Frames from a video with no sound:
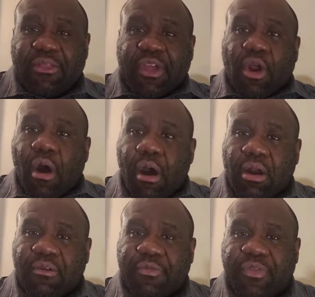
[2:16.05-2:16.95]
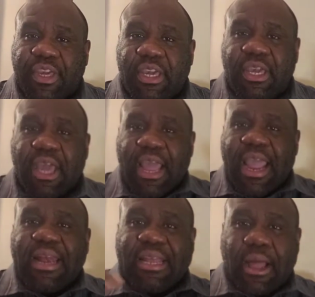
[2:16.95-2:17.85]
then all of the
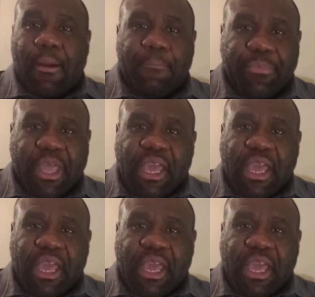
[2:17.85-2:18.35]
income